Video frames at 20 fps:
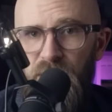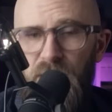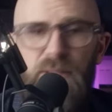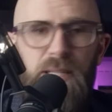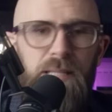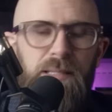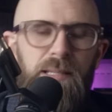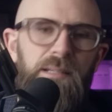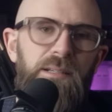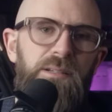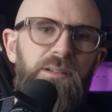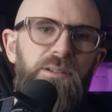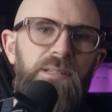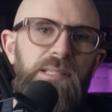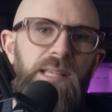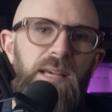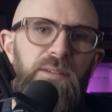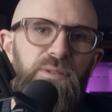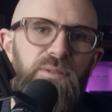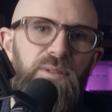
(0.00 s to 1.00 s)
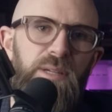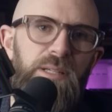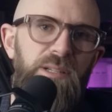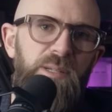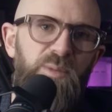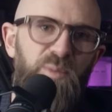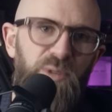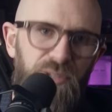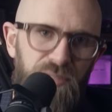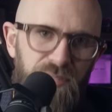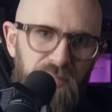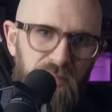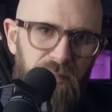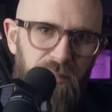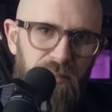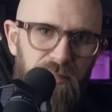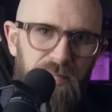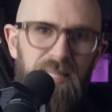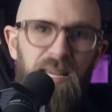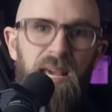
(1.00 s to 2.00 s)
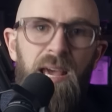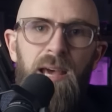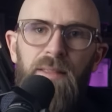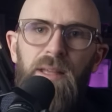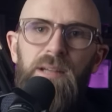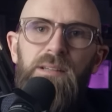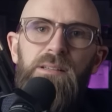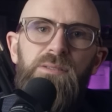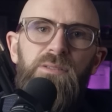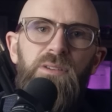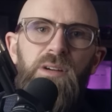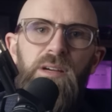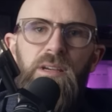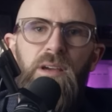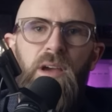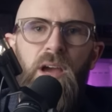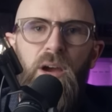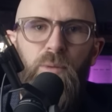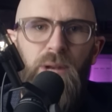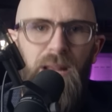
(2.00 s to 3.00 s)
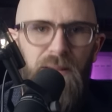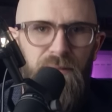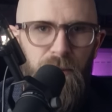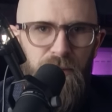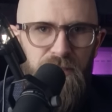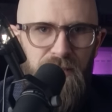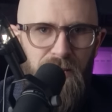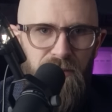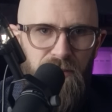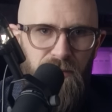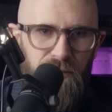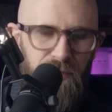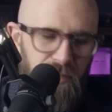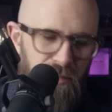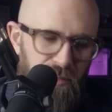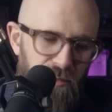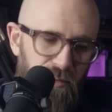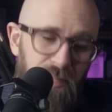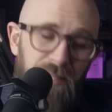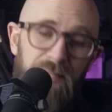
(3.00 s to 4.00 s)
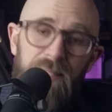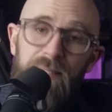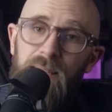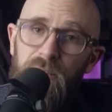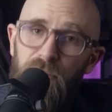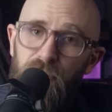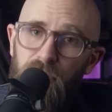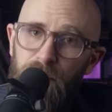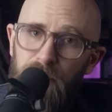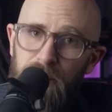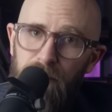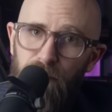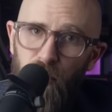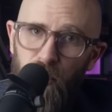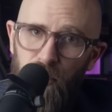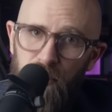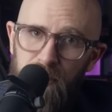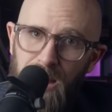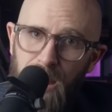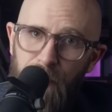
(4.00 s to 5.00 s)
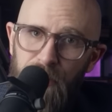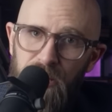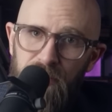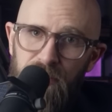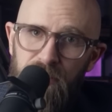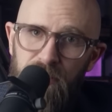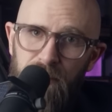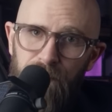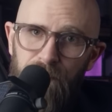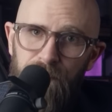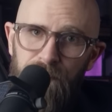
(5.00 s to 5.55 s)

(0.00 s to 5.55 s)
If these additional safety features were not included, then a strike would have the potential to do considerably more damage.